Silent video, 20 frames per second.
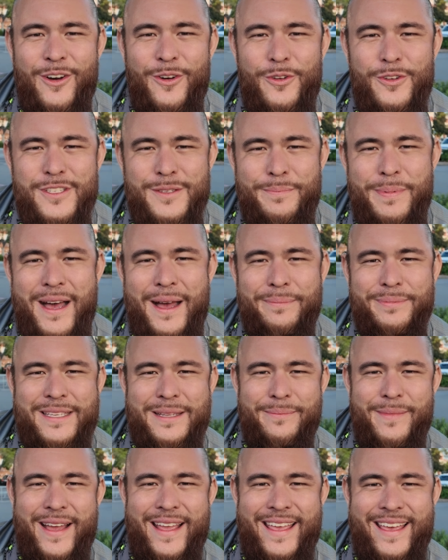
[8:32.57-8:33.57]
holes popped
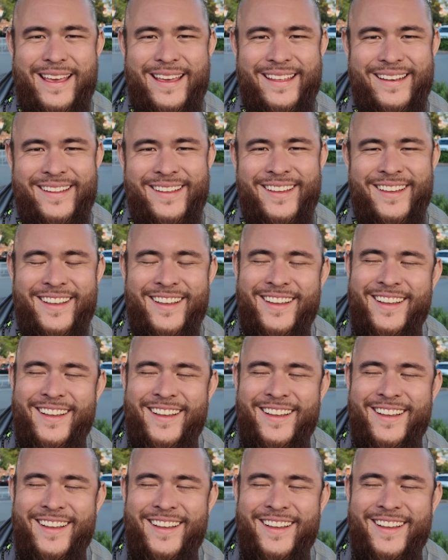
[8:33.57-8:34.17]
in my head.